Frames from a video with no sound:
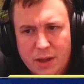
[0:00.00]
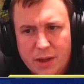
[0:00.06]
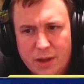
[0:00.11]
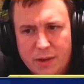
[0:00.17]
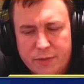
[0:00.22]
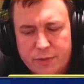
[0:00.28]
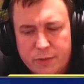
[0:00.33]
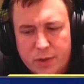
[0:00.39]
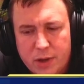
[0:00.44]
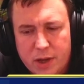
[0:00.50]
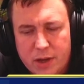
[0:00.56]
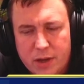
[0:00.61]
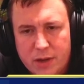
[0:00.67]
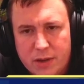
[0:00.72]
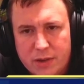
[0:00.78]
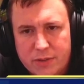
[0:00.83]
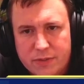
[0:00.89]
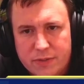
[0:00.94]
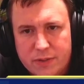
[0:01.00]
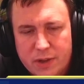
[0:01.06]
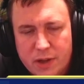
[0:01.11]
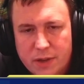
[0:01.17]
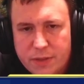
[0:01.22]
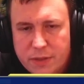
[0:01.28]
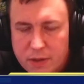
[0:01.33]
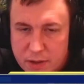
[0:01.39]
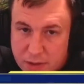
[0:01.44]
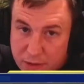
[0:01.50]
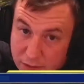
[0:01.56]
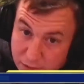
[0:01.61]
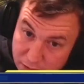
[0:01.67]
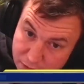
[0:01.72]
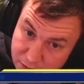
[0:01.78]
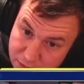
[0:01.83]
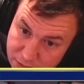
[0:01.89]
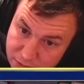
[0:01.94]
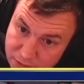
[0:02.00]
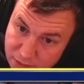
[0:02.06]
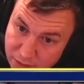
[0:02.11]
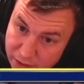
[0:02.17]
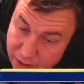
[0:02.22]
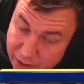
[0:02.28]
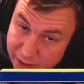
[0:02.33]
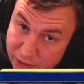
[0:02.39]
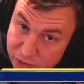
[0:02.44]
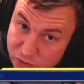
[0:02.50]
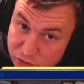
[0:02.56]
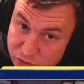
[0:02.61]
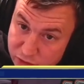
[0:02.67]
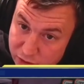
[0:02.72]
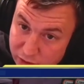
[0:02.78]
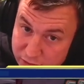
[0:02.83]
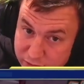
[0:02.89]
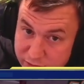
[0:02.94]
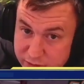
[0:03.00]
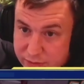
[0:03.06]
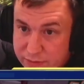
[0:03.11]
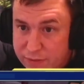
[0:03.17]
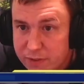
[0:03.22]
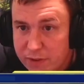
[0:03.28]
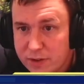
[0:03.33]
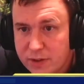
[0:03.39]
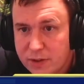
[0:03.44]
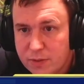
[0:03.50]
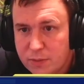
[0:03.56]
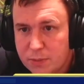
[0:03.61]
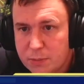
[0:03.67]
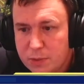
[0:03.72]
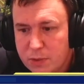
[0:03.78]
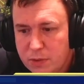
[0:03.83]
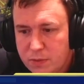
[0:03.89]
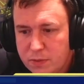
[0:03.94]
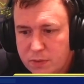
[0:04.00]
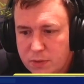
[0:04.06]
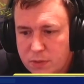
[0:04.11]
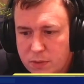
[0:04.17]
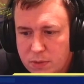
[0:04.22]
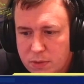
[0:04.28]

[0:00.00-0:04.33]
free cards for nothing. Like extra chances at finding removal.